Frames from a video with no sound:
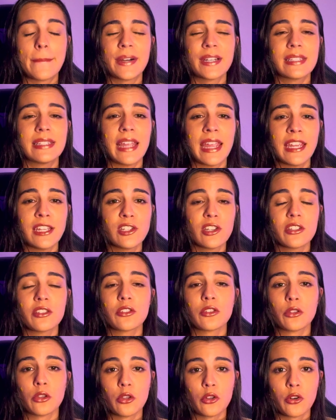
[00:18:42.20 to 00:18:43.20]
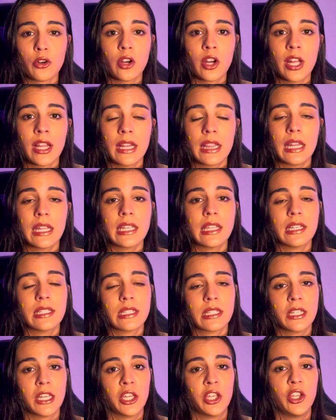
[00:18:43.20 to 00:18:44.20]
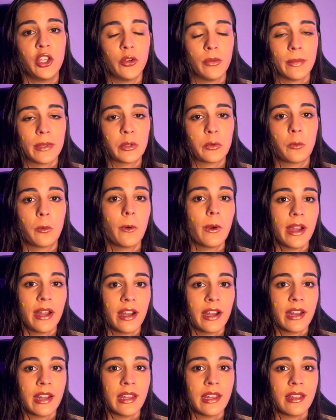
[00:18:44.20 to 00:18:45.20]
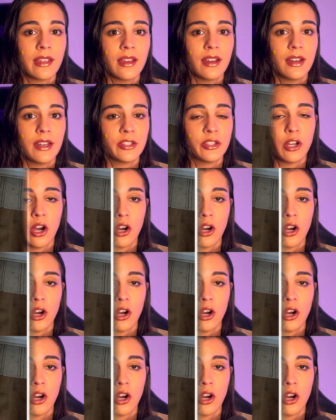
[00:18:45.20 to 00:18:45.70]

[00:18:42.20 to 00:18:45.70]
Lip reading: but they just look like it's a human wearing a